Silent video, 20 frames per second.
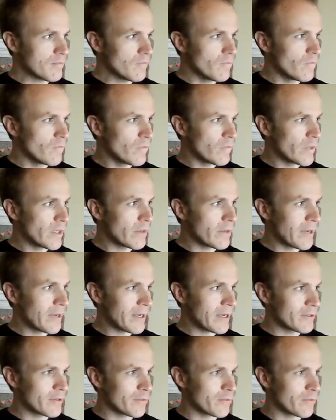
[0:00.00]
We go back
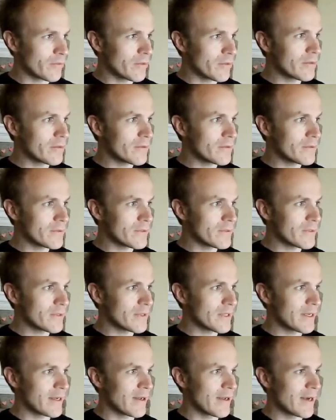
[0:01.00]
to roles,
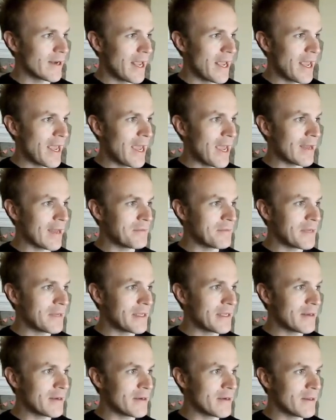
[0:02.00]
click on
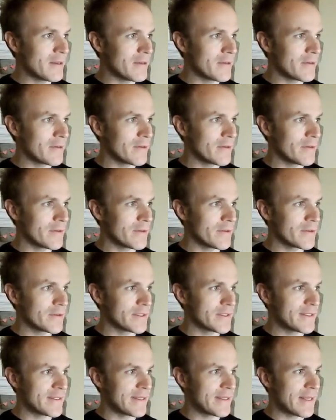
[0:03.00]
admin. You'll
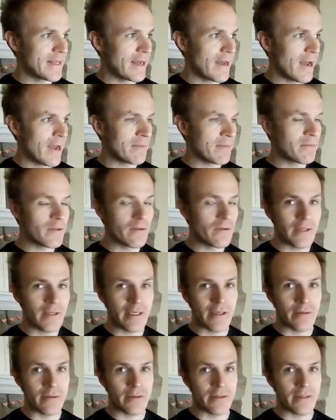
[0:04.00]
see that I'm the only
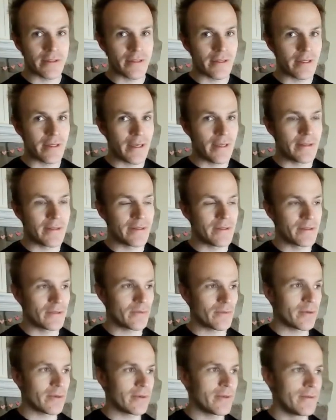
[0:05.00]
user in this
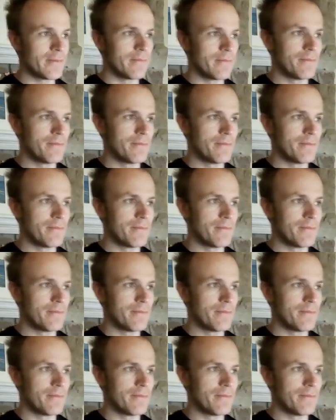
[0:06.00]
role.